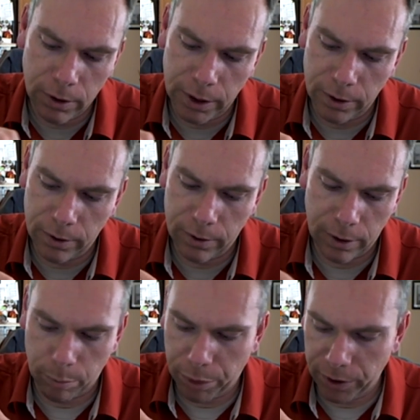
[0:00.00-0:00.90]
and
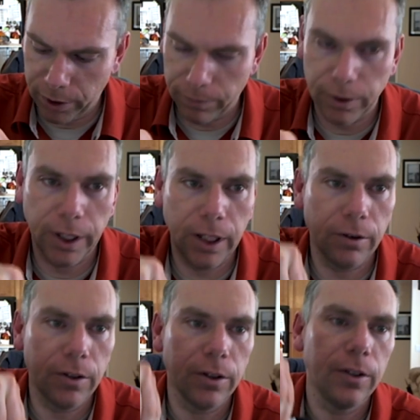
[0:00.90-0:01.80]
a bunch of different
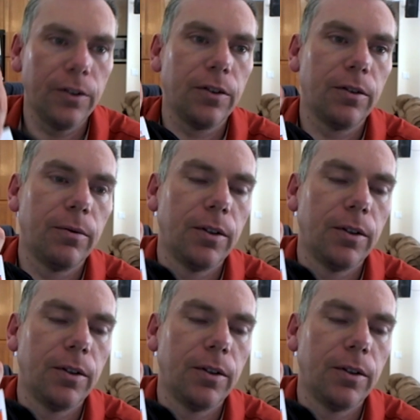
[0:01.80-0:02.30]
languages.